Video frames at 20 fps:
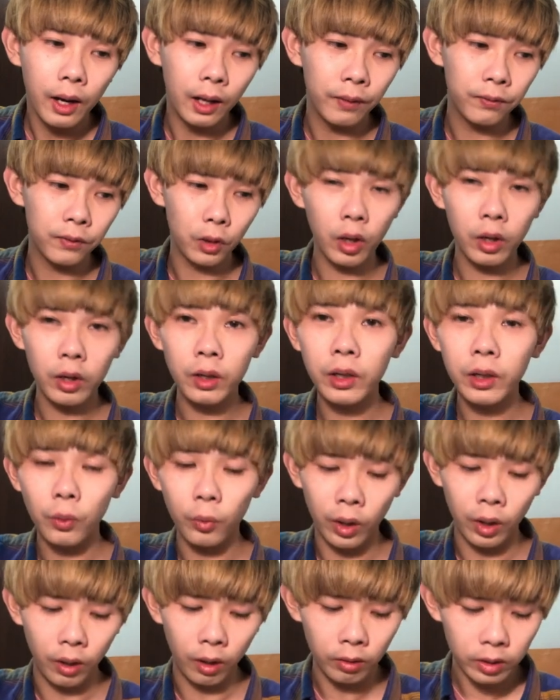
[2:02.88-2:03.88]
and Foot Locker
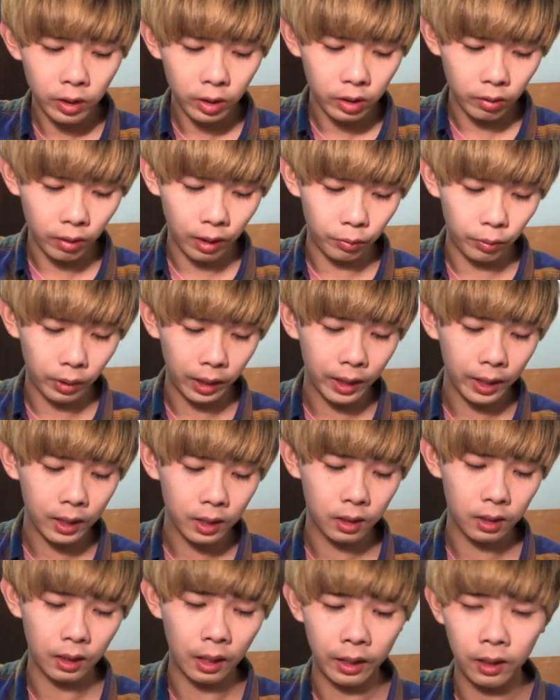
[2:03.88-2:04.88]
will also do a
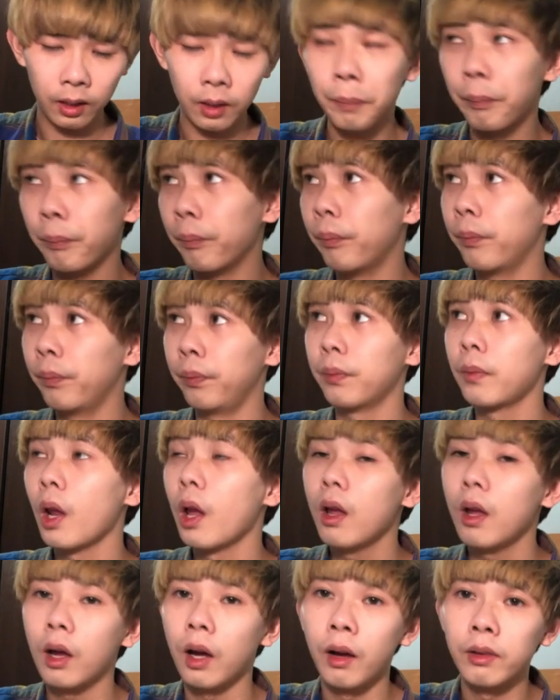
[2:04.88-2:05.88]
release like on
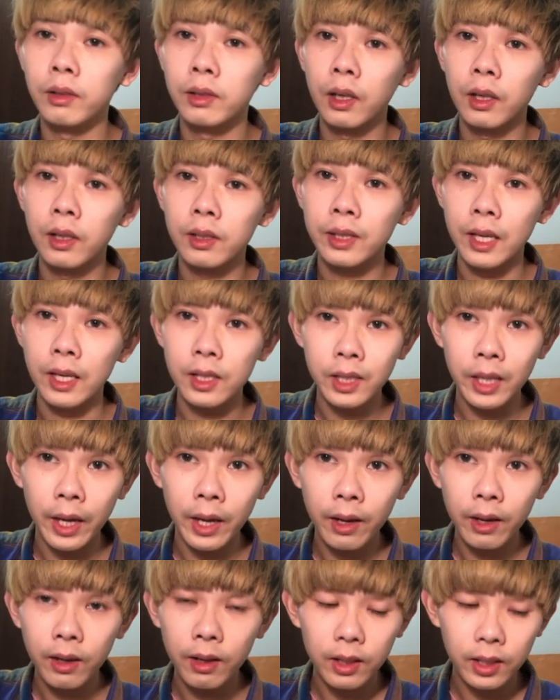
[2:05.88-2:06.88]
the
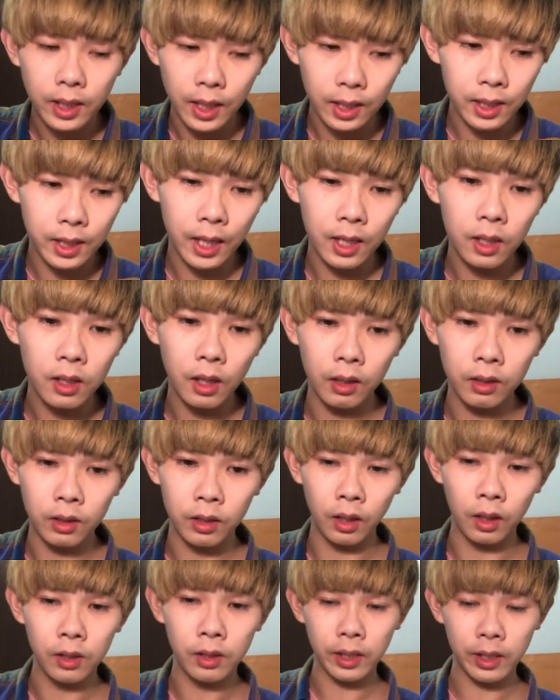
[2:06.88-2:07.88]
16th
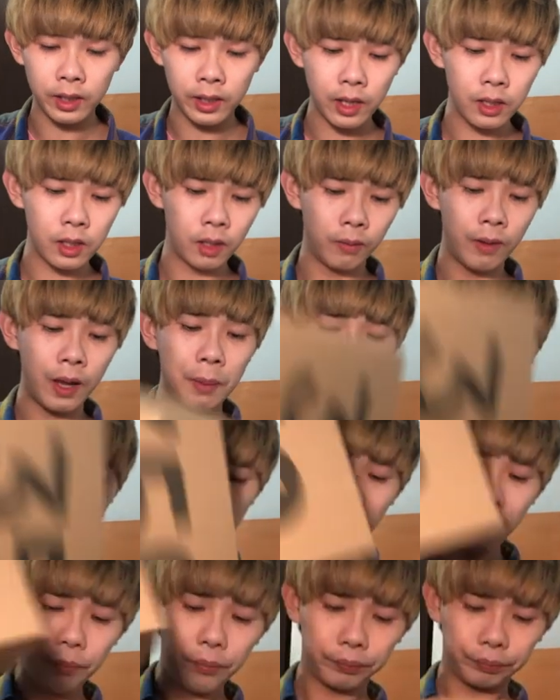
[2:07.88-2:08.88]

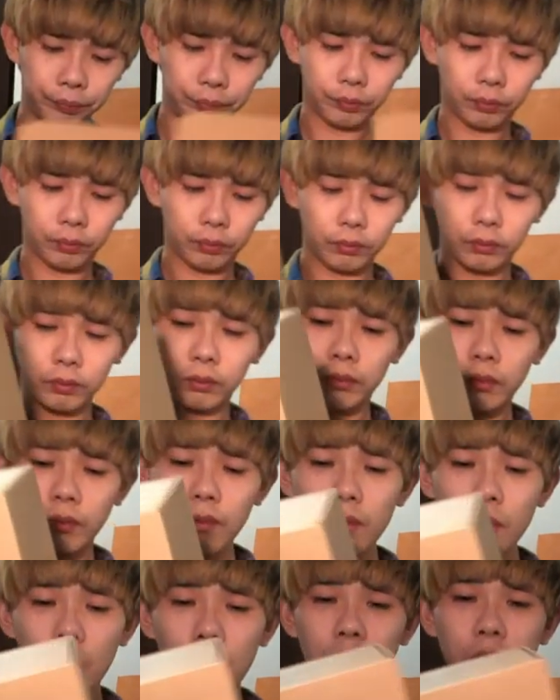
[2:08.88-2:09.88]
November.
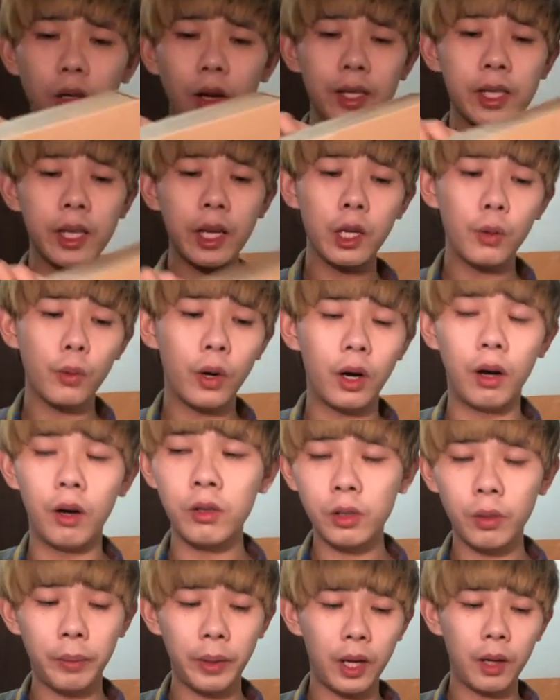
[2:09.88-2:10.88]
So I think you will
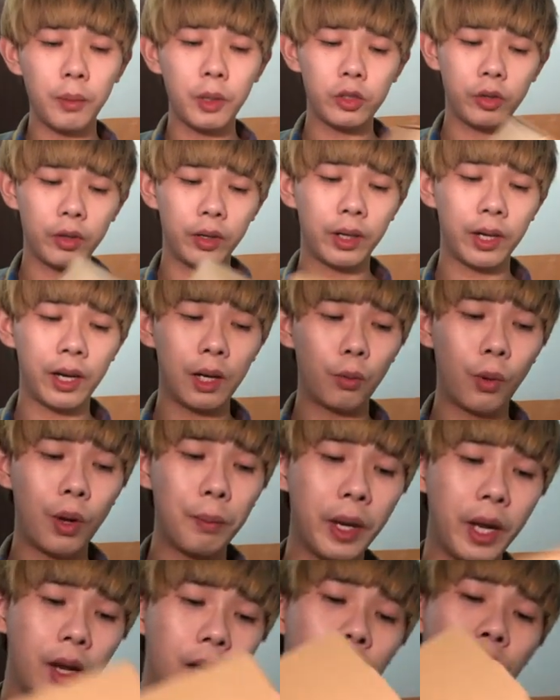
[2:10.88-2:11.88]
also be able to get
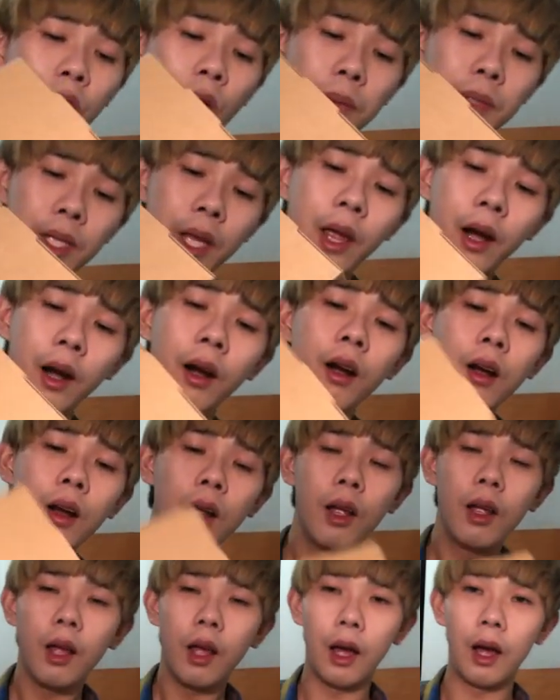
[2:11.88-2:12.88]
one pair from there.
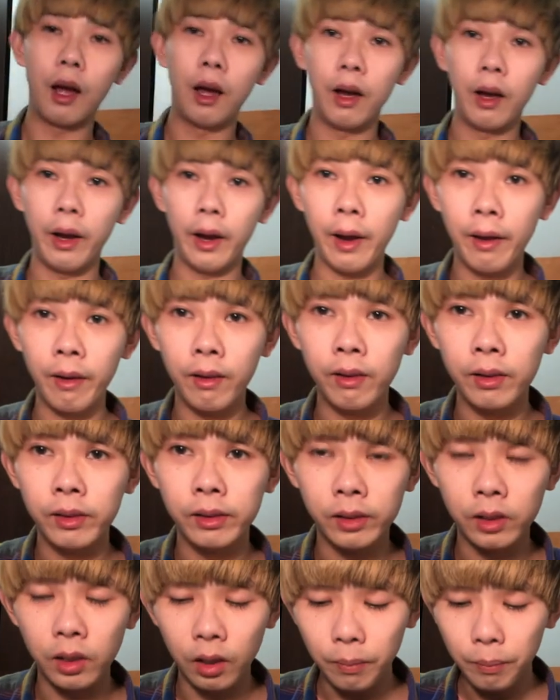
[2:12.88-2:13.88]

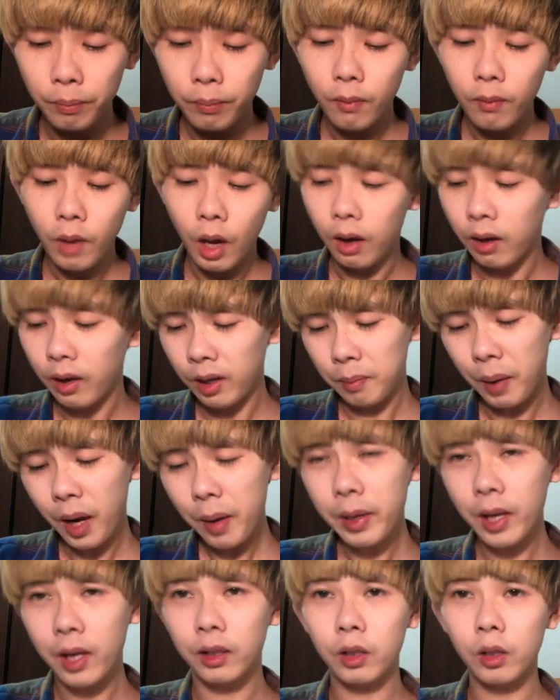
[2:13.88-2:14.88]
It
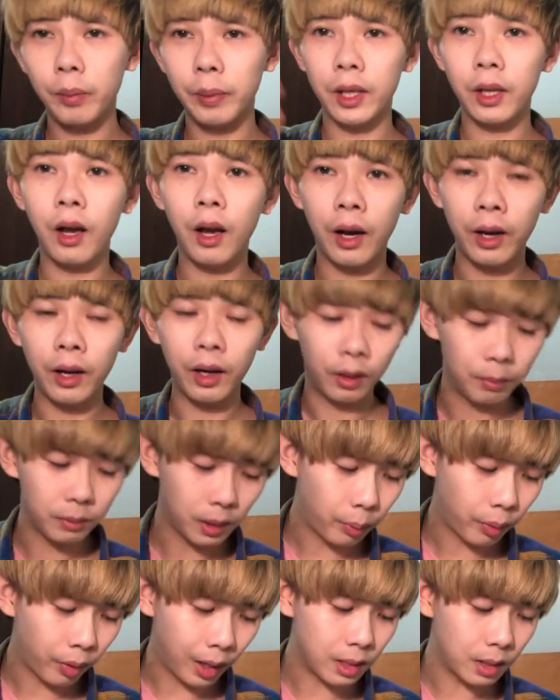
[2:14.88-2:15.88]
might be a little bit higher.
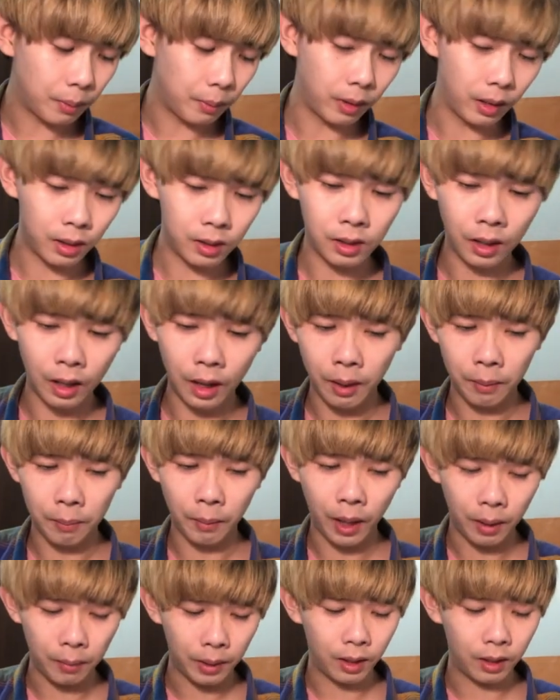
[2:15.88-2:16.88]
The price is like
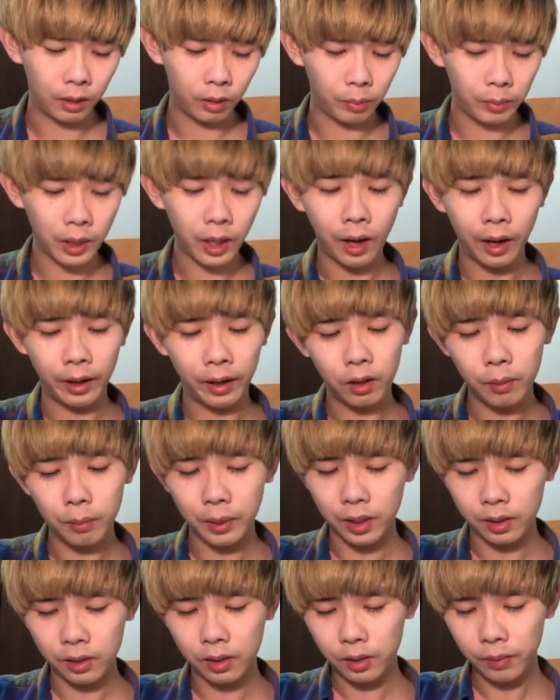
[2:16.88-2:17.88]
might be a little bit higher,
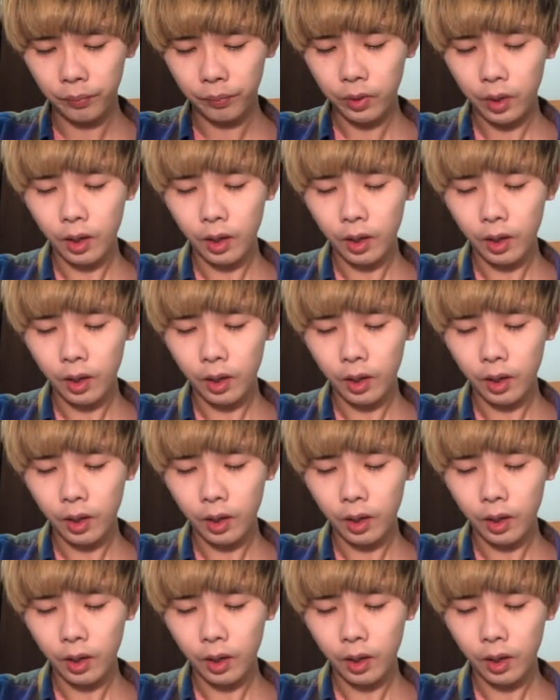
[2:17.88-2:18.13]
but